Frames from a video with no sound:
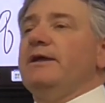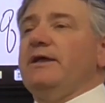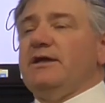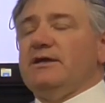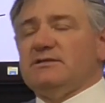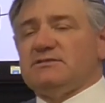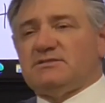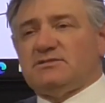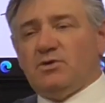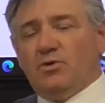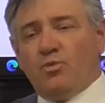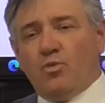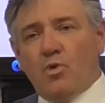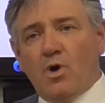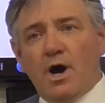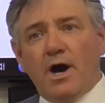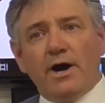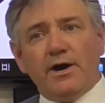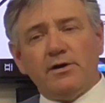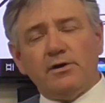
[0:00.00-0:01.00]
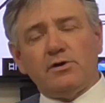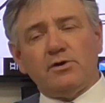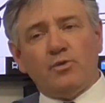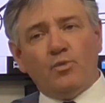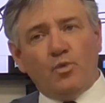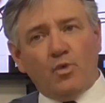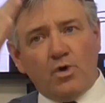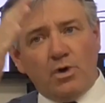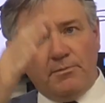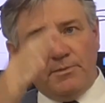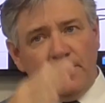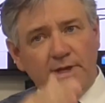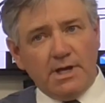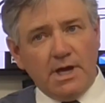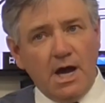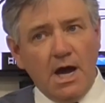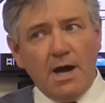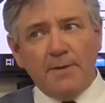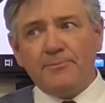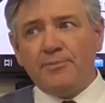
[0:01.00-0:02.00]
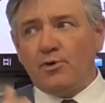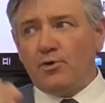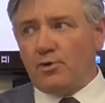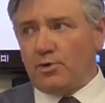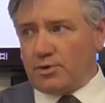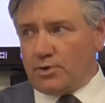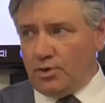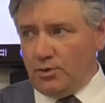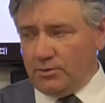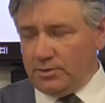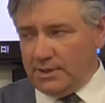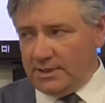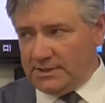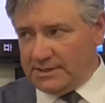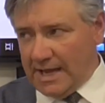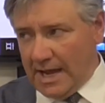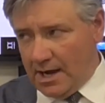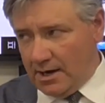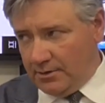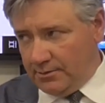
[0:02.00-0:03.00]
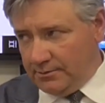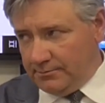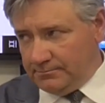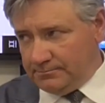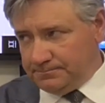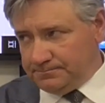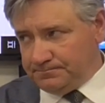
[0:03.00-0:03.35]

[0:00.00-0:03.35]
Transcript: Is the water warming up or cooling down?